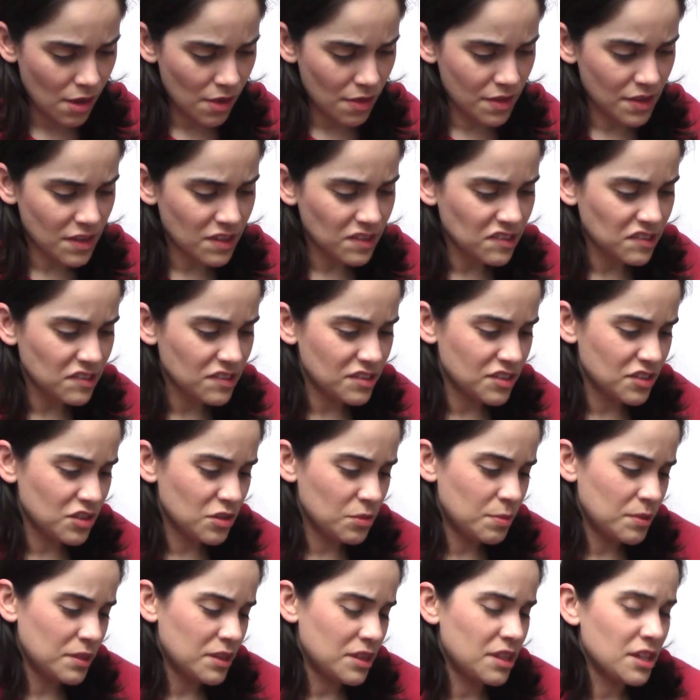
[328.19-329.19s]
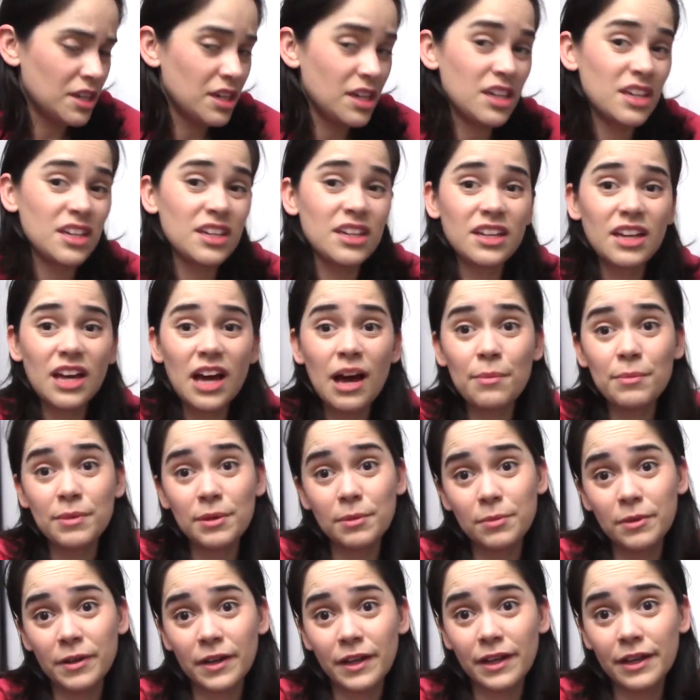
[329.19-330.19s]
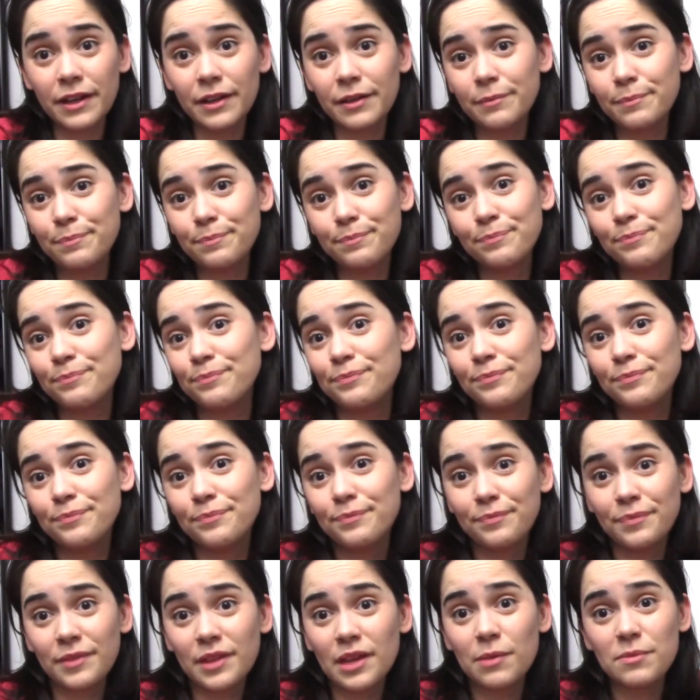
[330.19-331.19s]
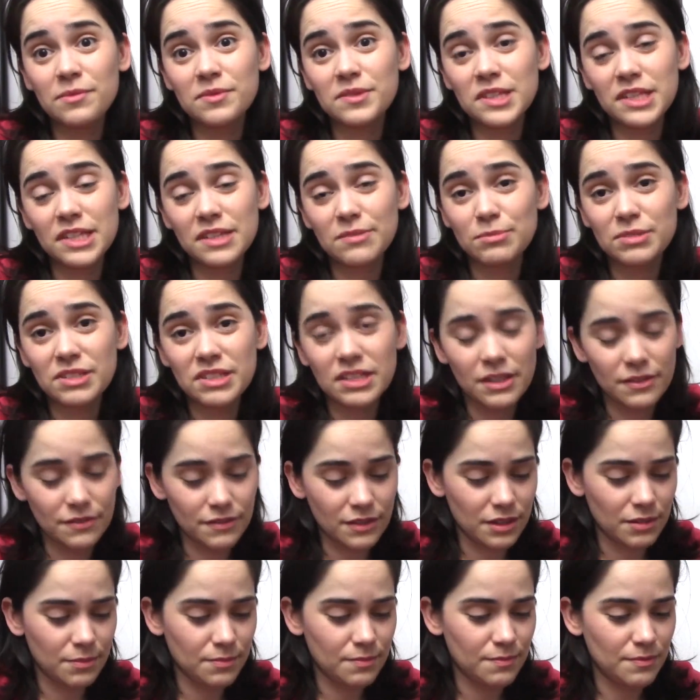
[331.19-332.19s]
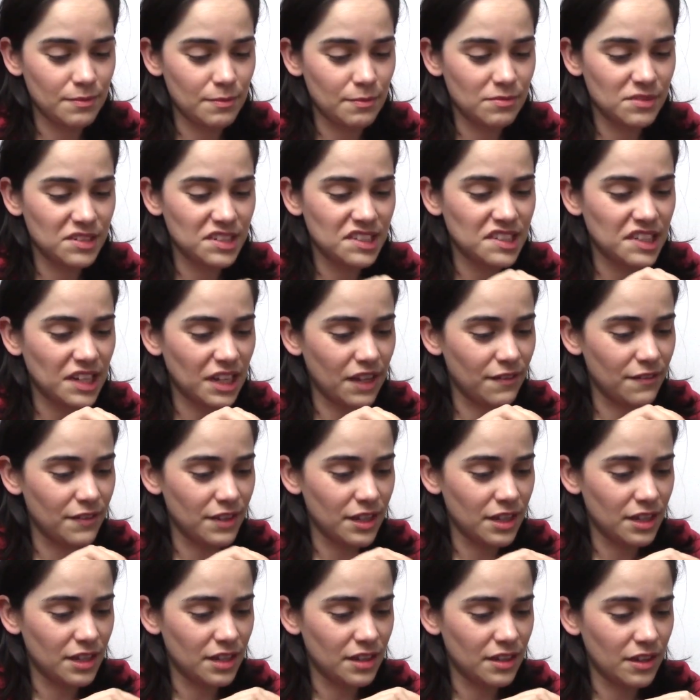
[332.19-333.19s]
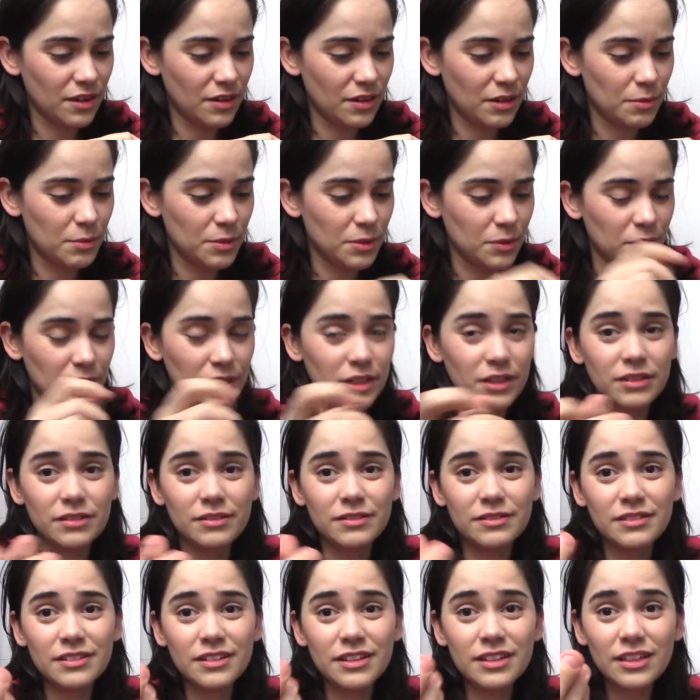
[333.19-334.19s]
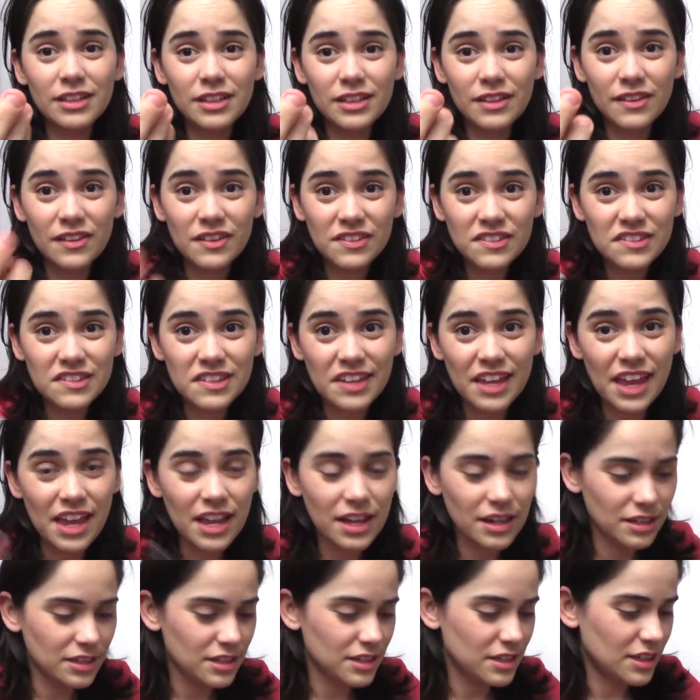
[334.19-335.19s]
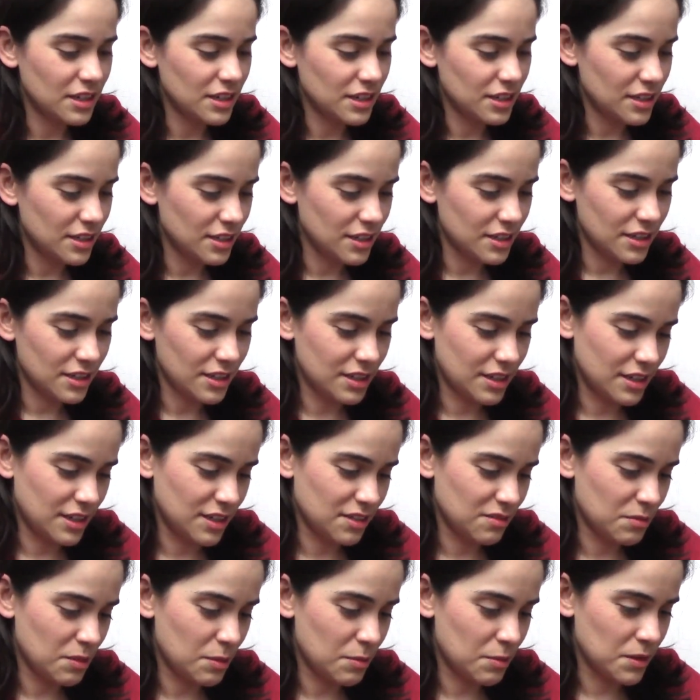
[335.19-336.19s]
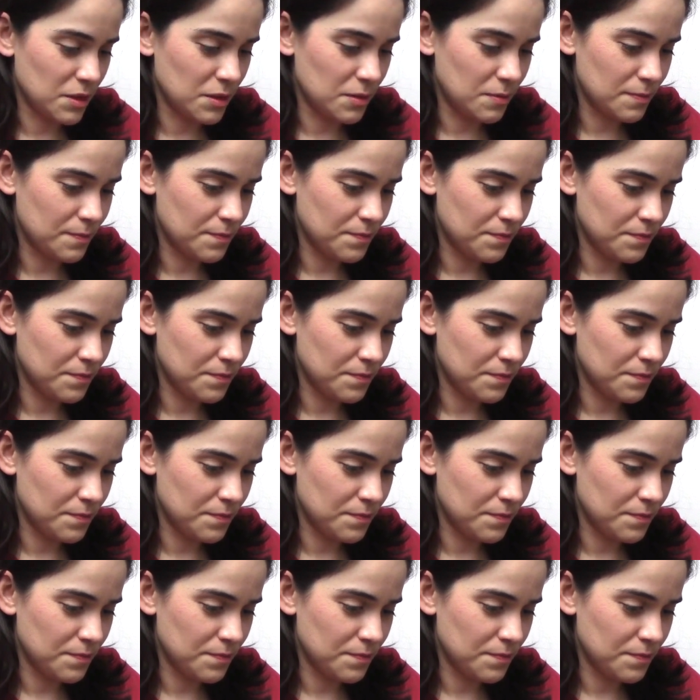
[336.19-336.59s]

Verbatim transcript: This stupid thing, I'm gonna break it. I'm, I'm sick of it. I'm sick of it. There, I broke it. This stand, kiss my butt.